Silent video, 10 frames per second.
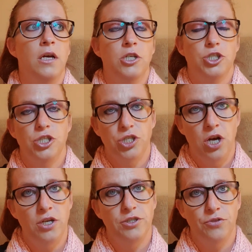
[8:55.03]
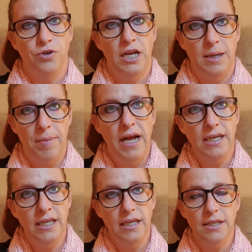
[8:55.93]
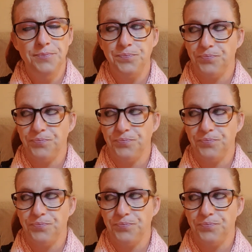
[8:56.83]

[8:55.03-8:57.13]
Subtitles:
She's starting to really panic.